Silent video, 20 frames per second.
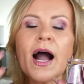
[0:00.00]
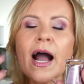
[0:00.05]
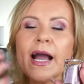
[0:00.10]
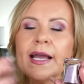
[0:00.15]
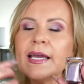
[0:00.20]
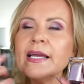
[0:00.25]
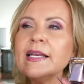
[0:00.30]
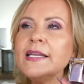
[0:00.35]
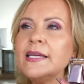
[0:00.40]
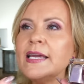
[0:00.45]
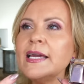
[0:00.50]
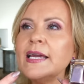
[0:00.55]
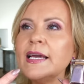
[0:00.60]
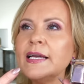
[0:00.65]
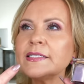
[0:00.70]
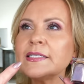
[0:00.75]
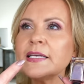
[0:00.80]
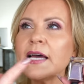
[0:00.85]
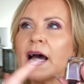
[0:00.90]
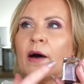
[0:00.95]
I can
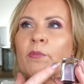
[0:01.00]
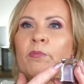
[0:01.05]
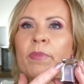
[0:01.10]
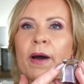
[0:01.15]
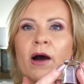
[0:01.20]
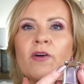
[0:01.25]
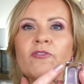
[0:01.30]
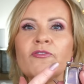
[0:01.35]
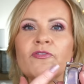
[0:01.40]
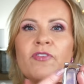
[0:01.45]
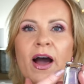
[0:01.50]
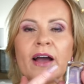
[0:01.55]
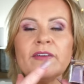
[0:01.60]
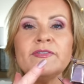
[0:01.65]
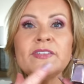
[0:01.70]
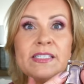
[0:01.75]
get about five